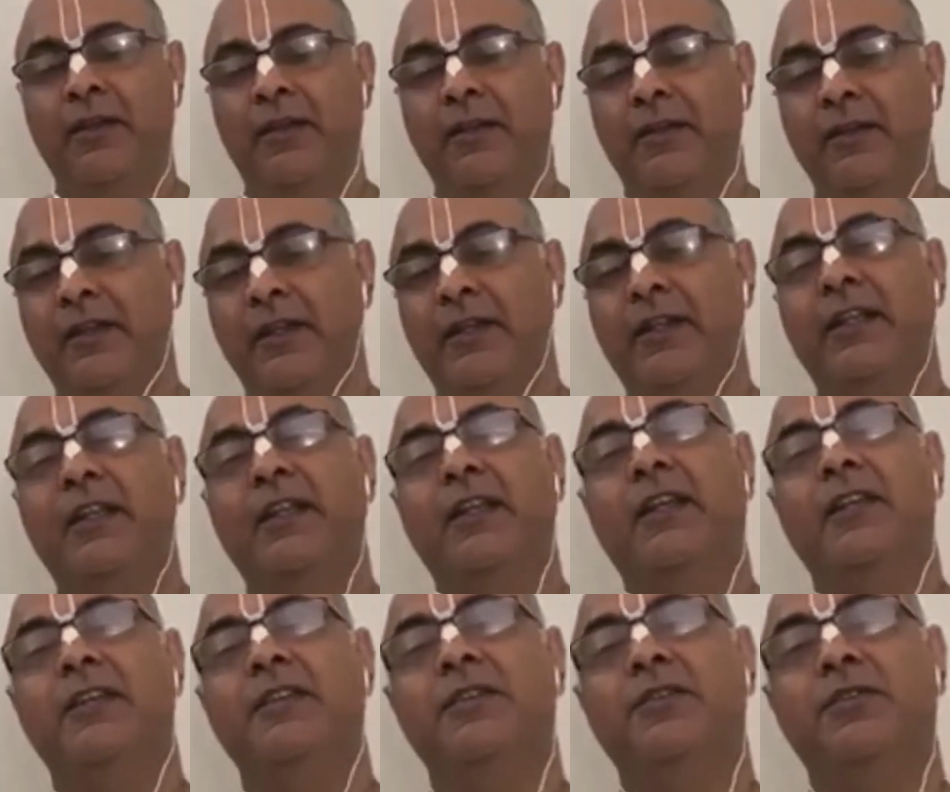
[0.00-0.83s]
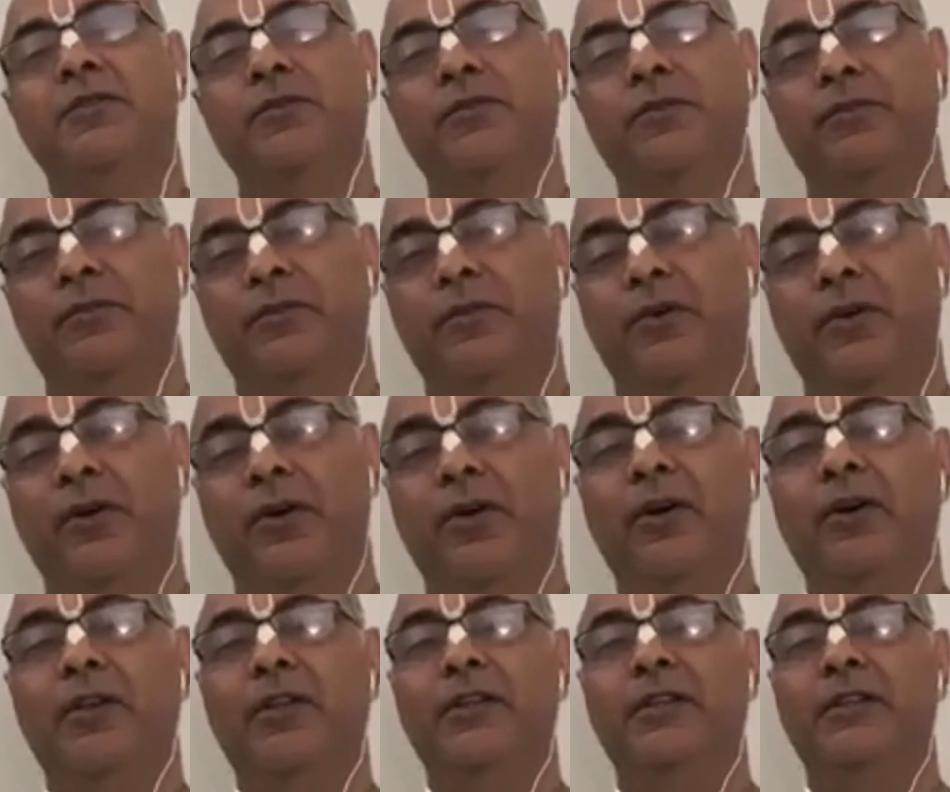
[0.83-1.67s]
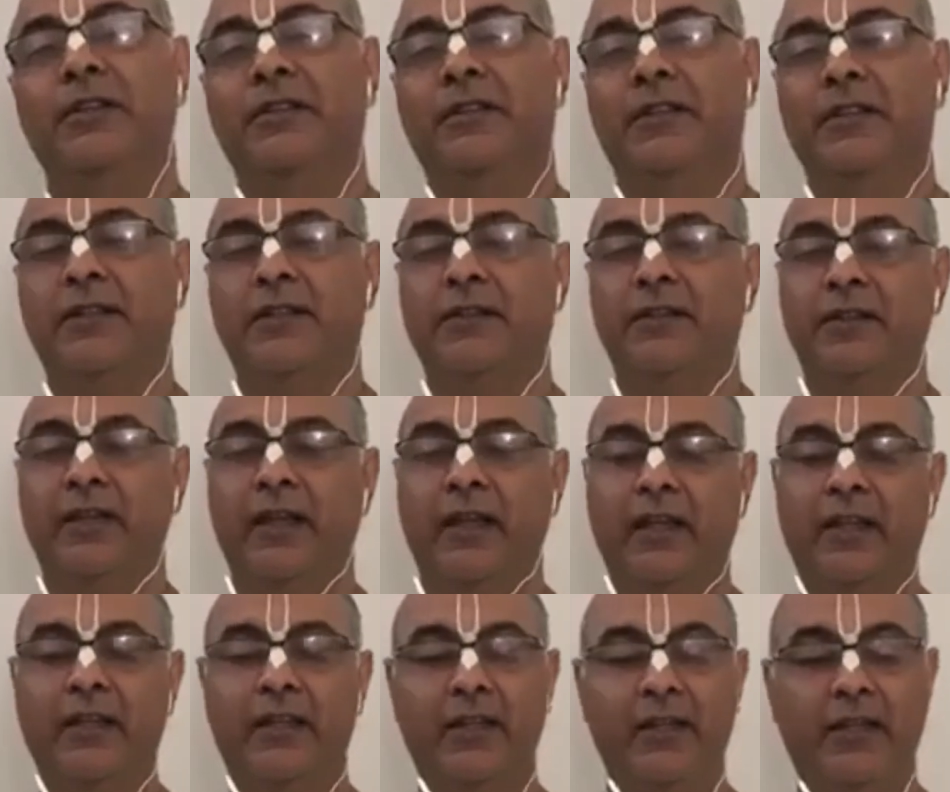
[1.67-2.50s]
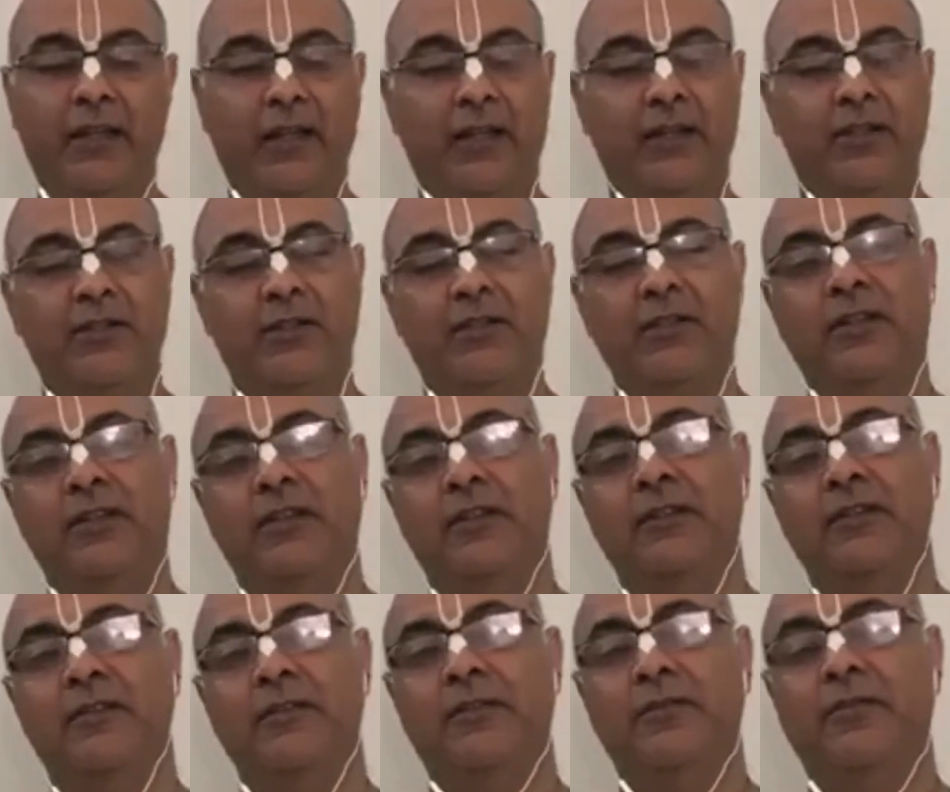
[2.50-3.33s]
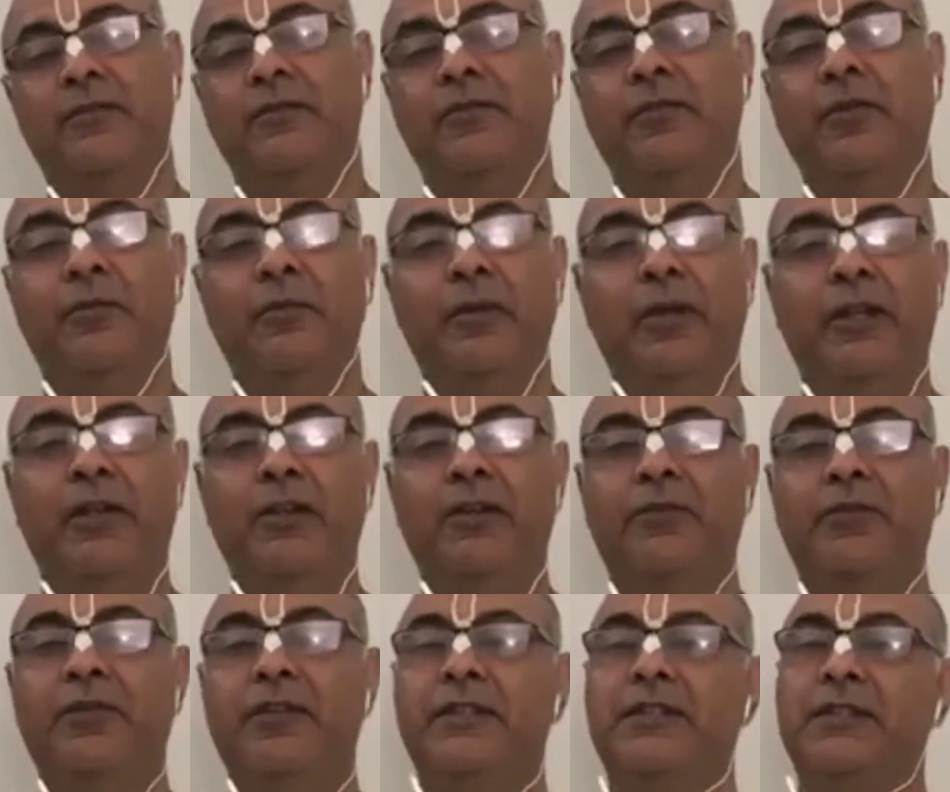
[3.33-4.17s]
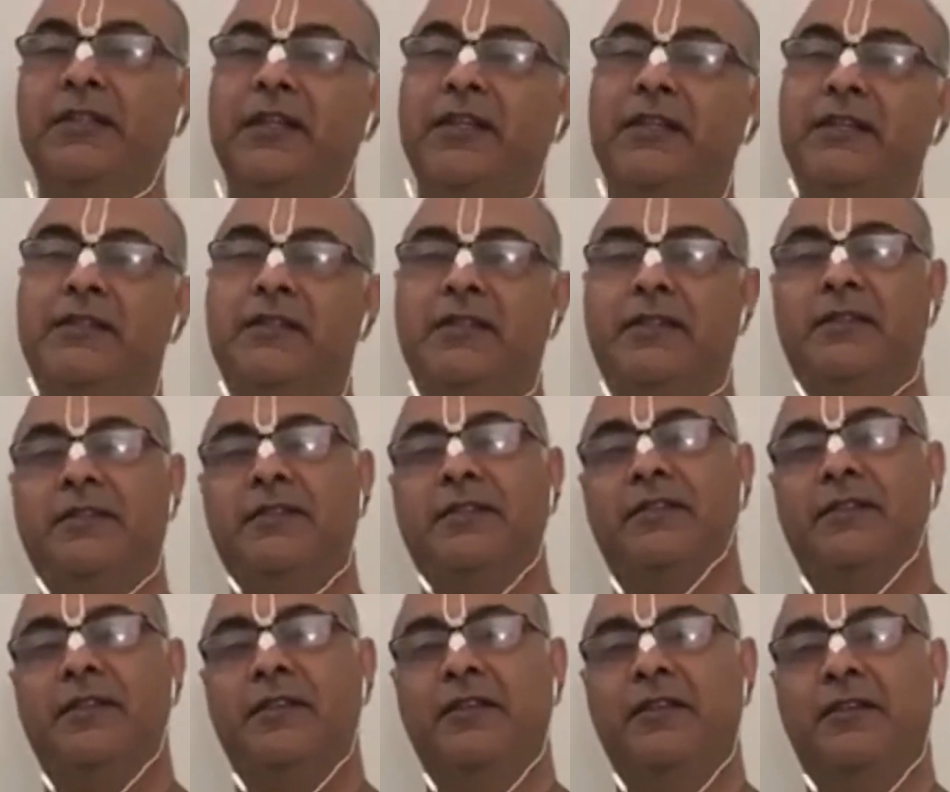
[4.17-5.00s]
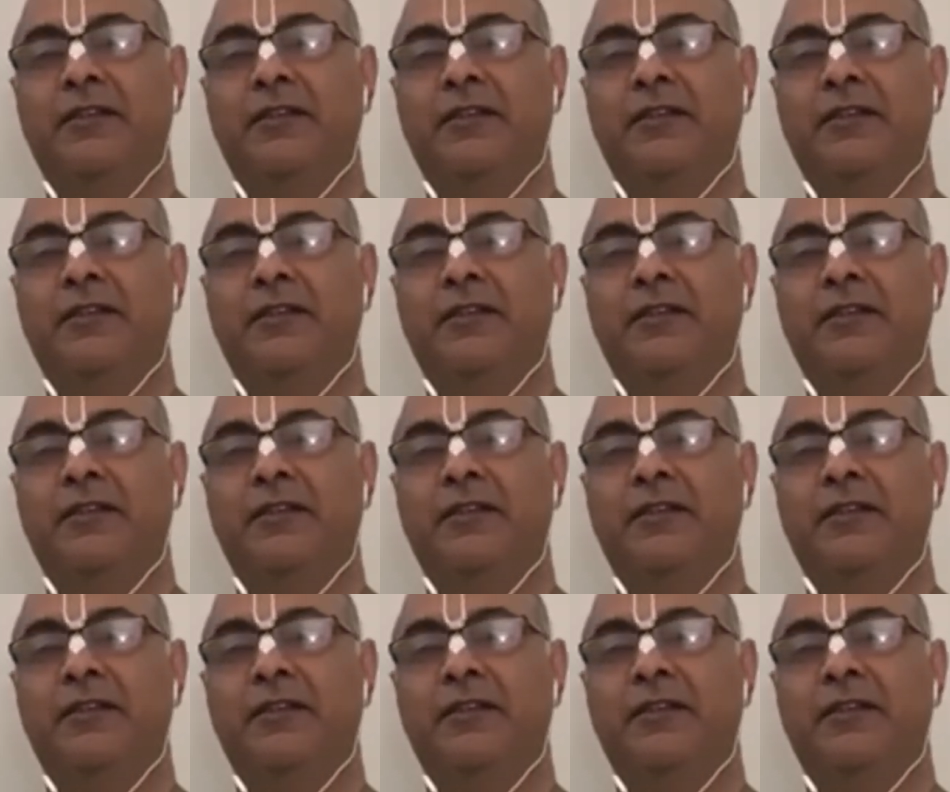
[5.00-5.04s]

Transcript: Yet He can do any action from any of His senses.